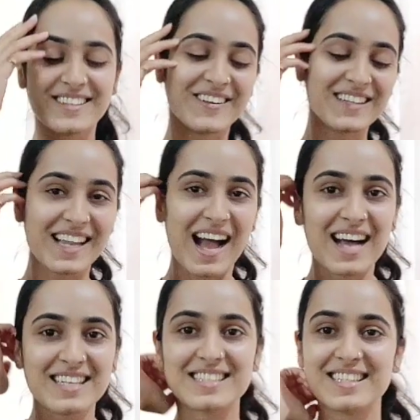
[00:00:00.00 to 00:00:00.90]
so the
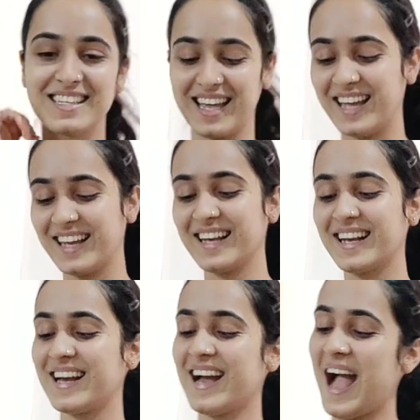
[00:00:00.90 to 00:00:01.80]
last thing
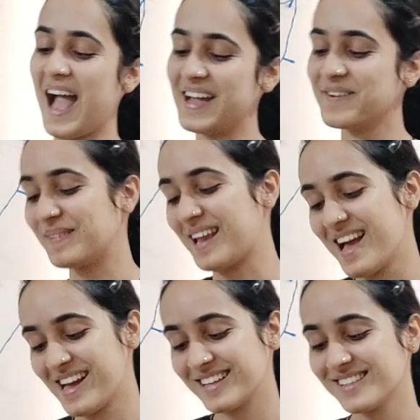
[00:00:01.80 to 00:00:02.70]
I
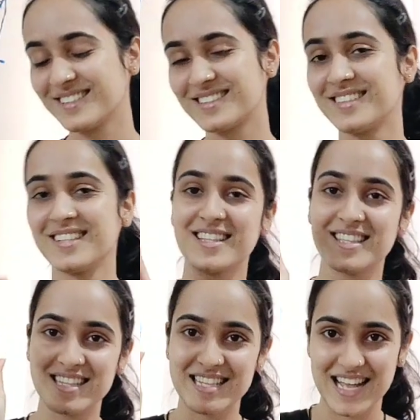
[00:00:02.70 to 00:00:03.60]
apply is
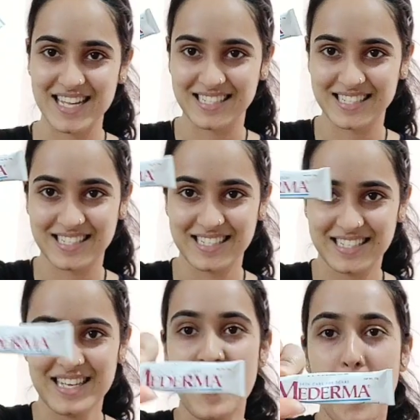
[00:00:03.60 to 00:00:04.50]
this
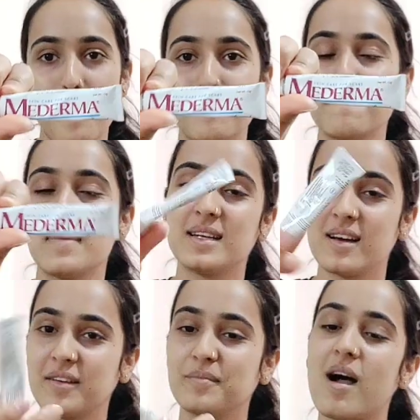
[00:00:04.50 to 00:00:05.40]

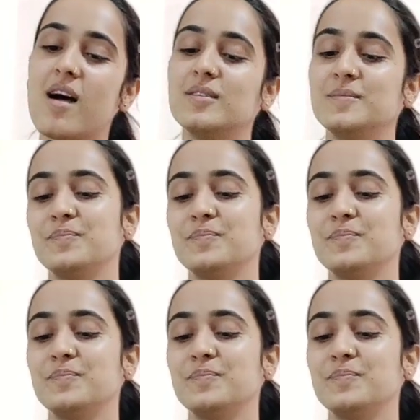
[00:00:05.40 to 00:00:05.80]
Mederma